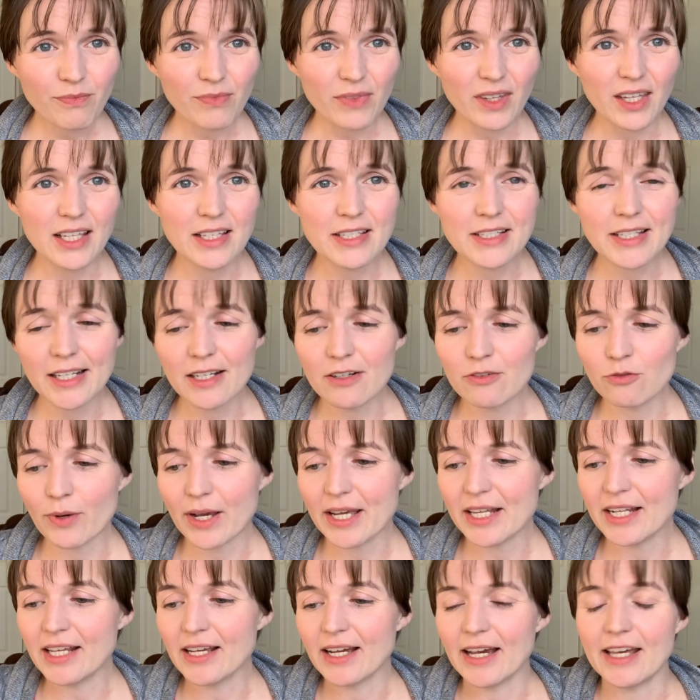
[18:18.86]
instead of
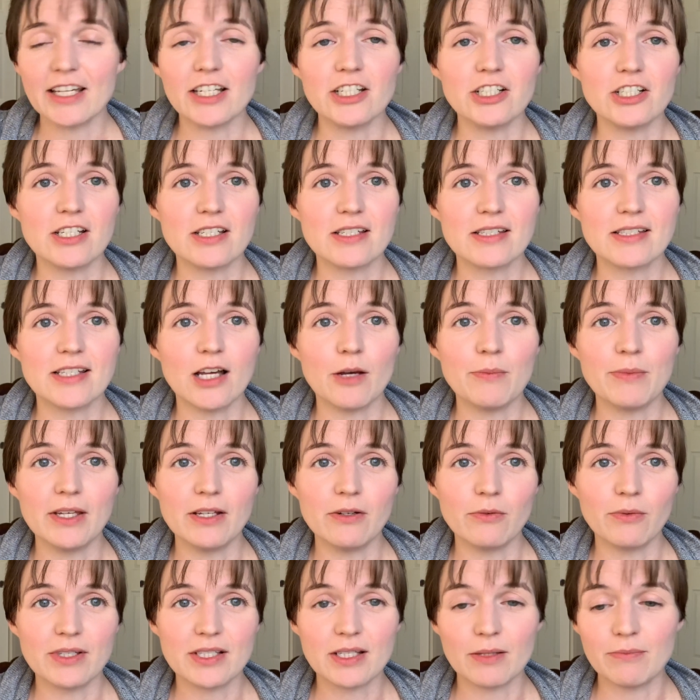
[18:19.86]
waiting, I can just sub in
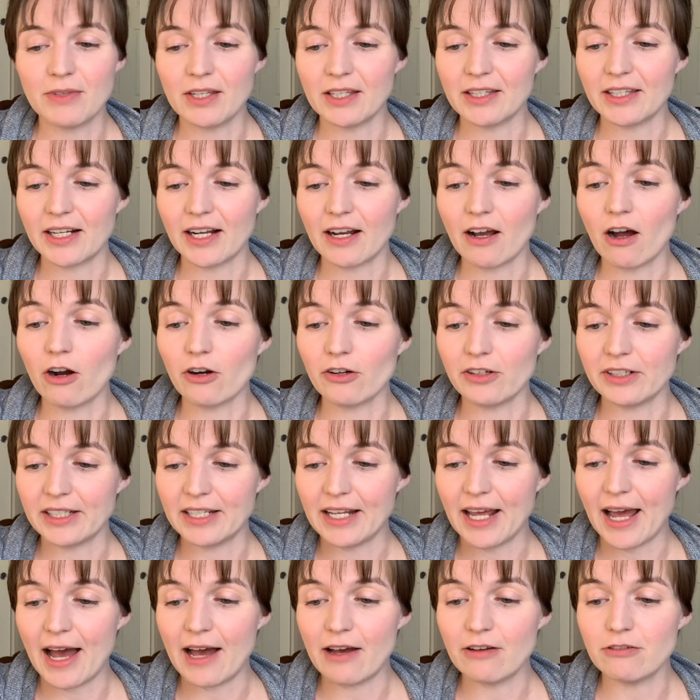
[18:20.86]
with something that I already
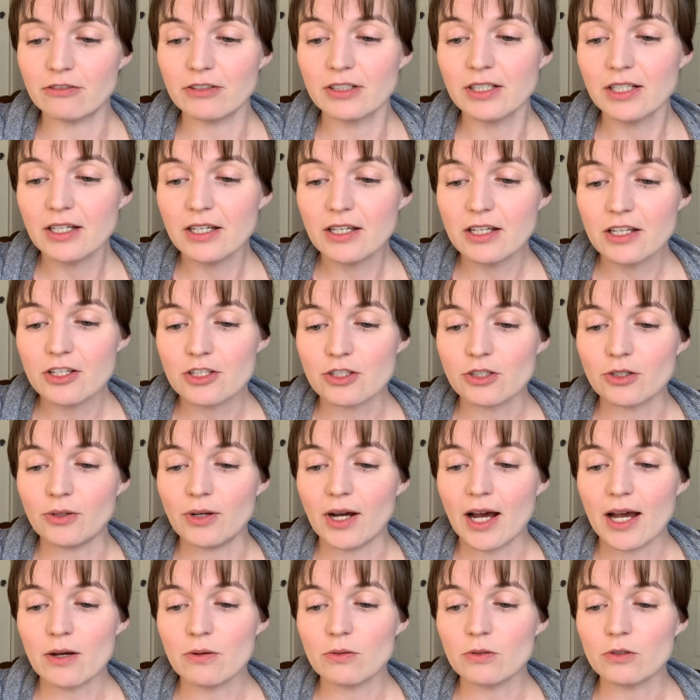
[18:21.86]
have. So
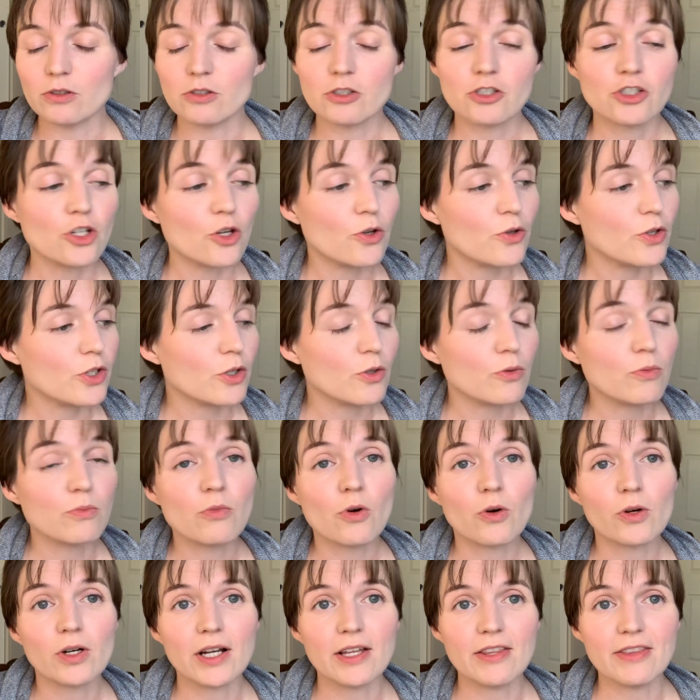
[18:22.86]
I will show you
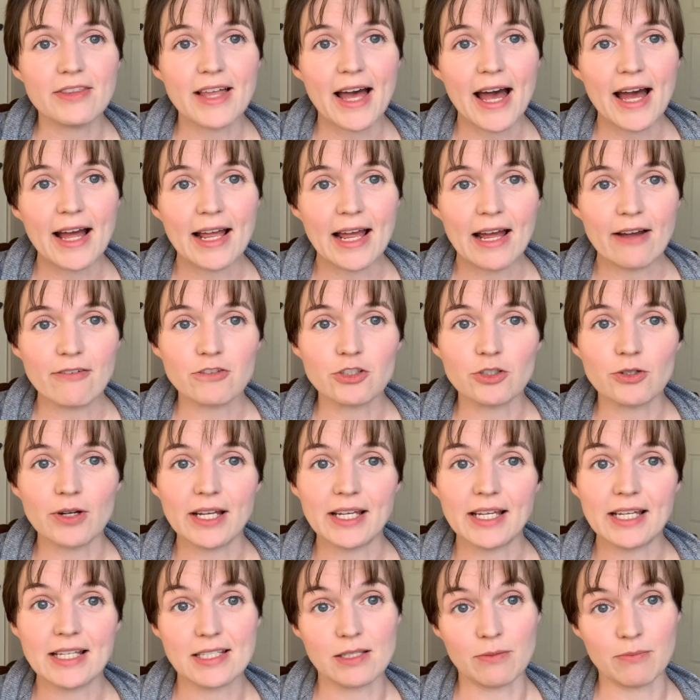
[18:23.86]
more on that after I
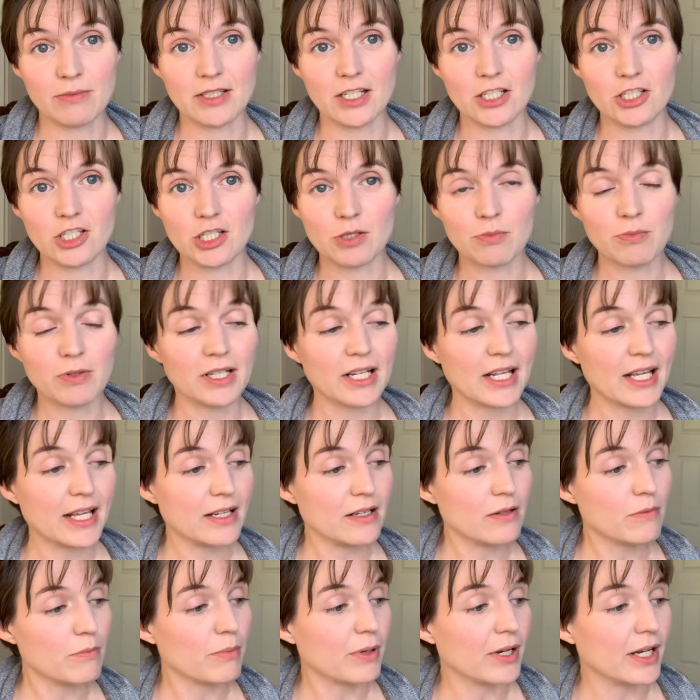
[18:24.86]
get some stitches put
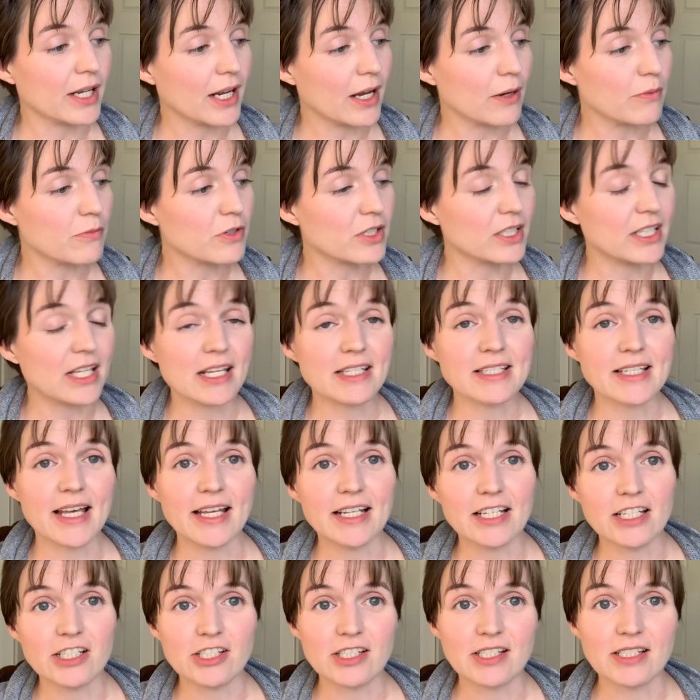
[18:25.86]
in, but I'm really
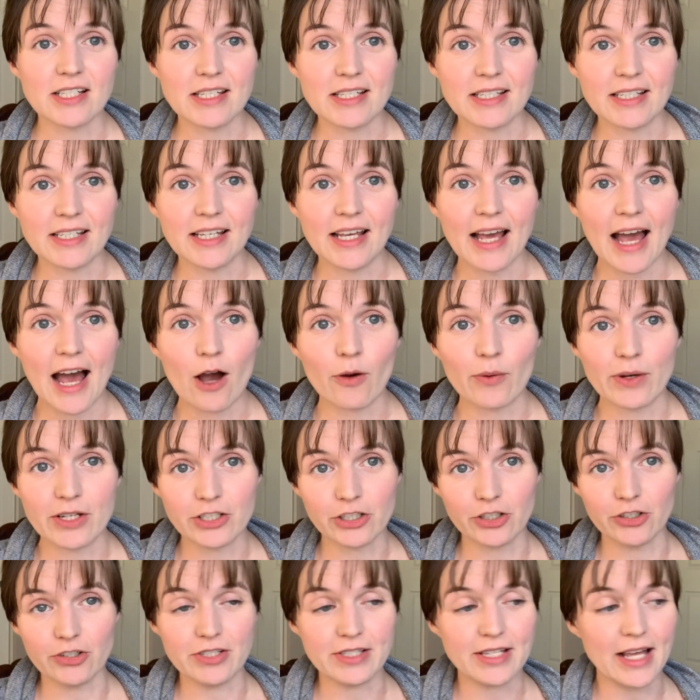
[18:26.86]
excited just to see how it
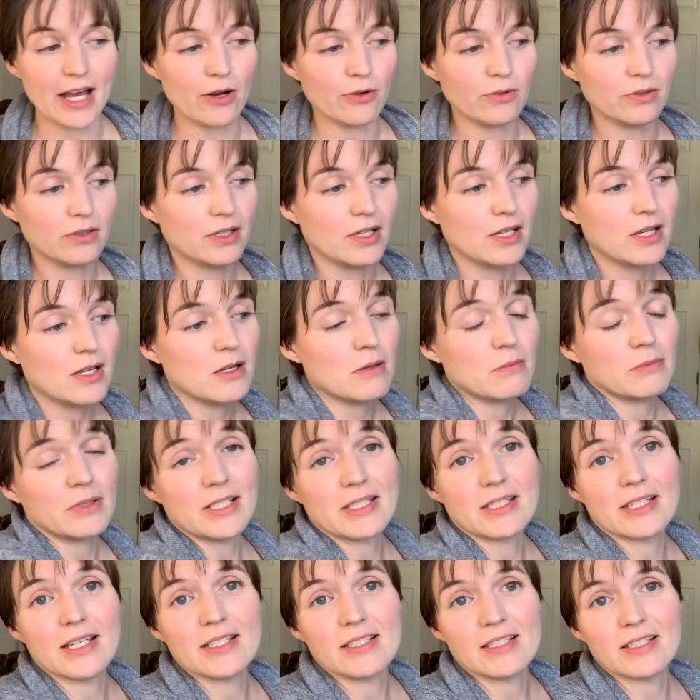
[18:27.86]
turns out.
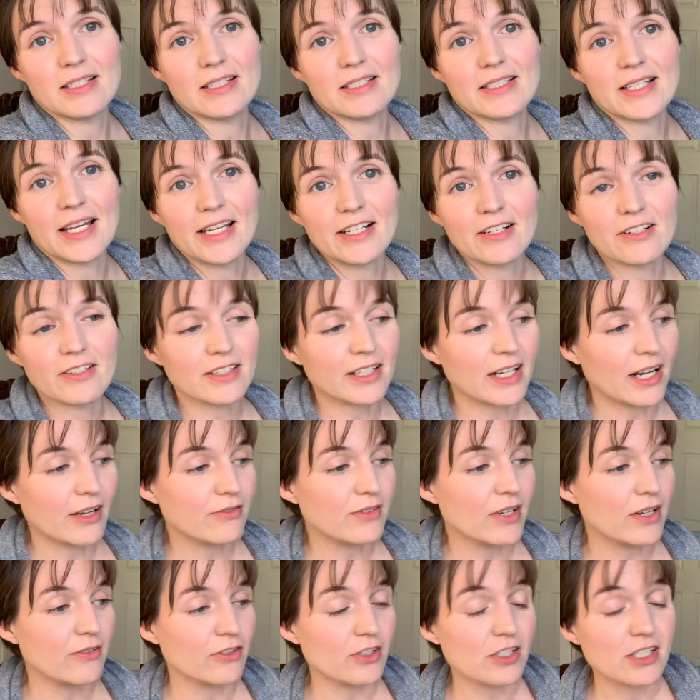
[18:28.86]
Plus, it's a designer that I've
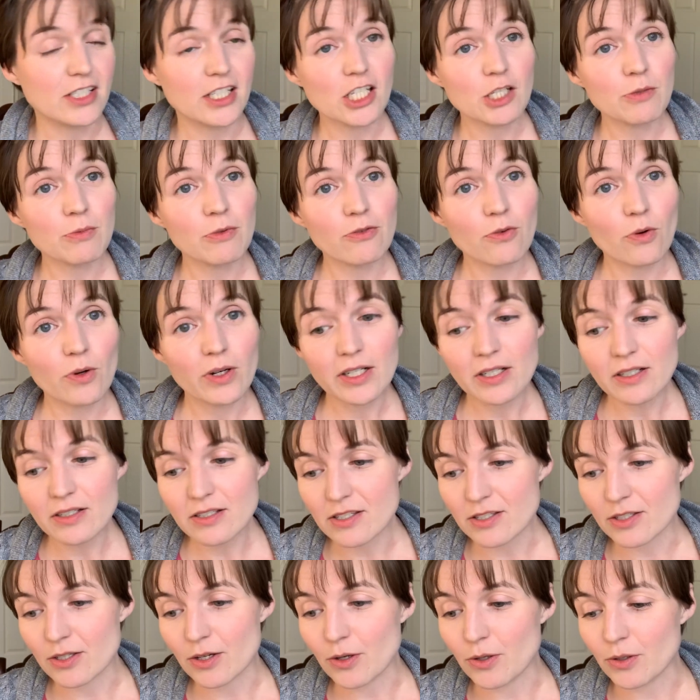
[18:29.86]
never stitched before,
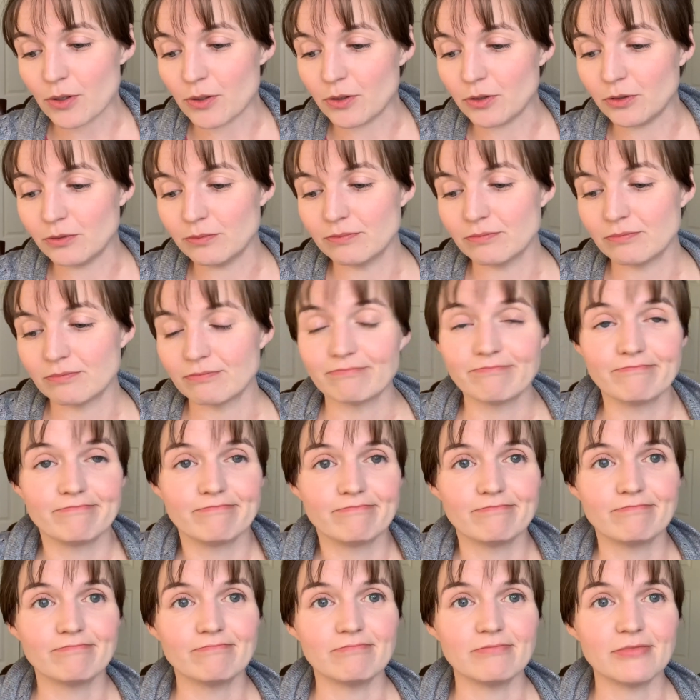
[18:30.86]
so
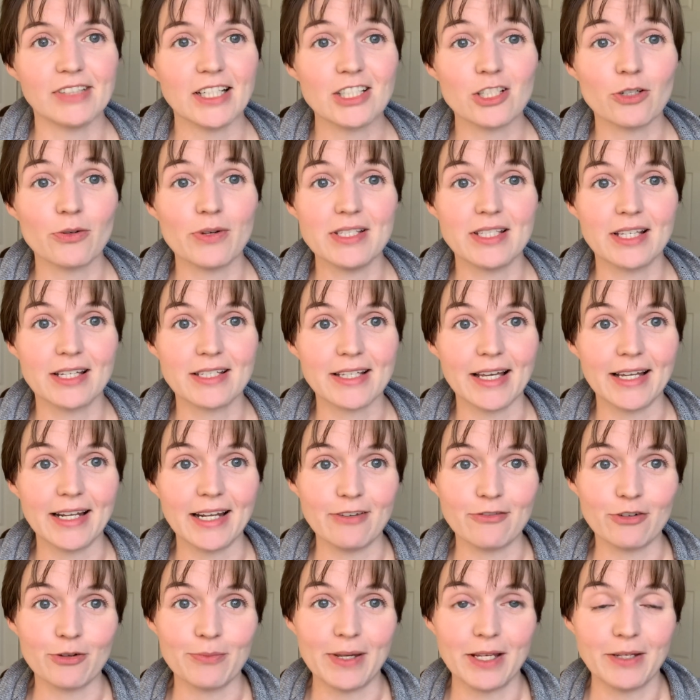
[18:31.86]
that's always exciting
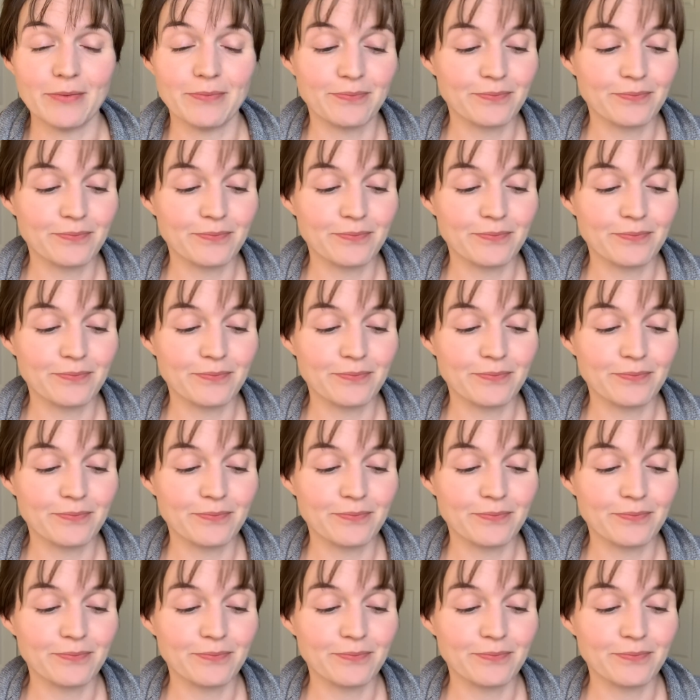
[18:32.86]
for me.